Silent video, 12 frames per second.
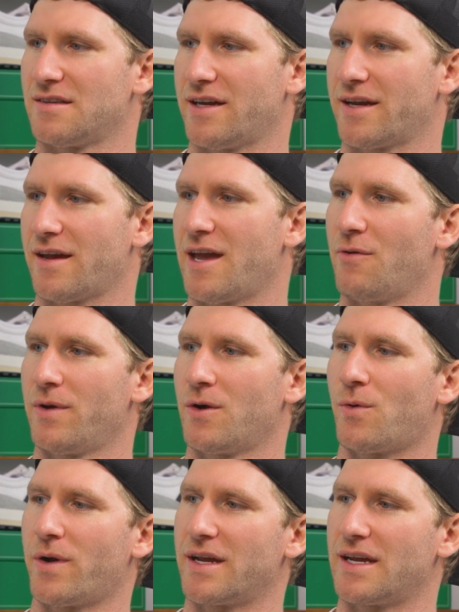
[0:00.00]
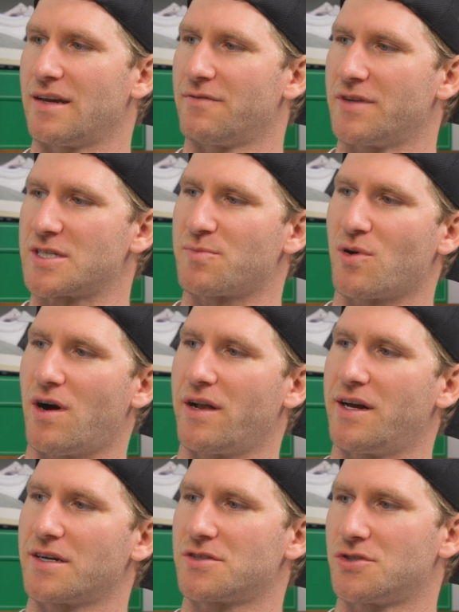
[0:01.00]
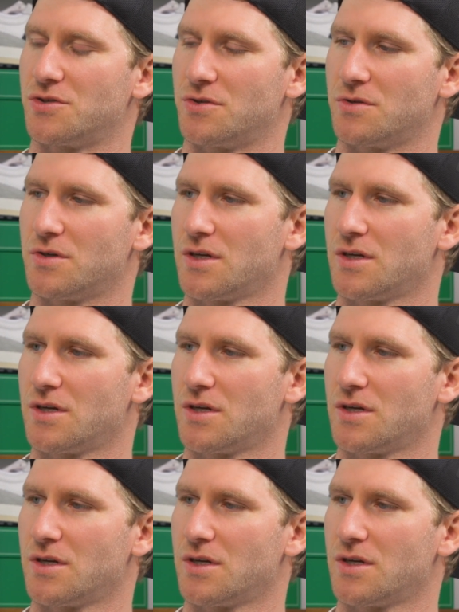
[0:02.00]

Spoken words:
like, hey, we don't want to give this product to